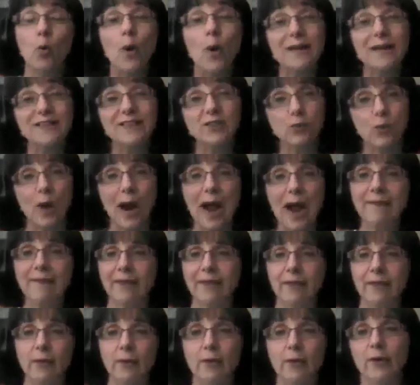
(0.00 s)
what's
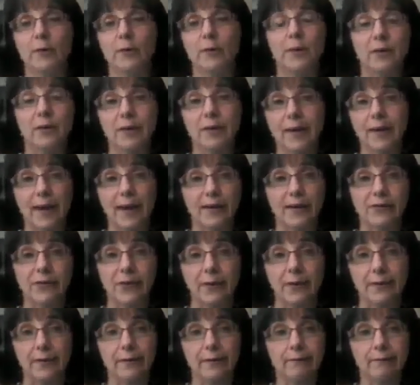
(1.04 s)
driving their
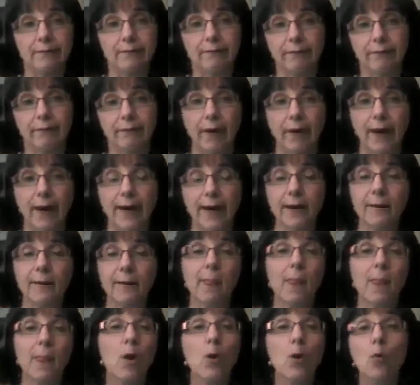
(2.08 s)
communication, right?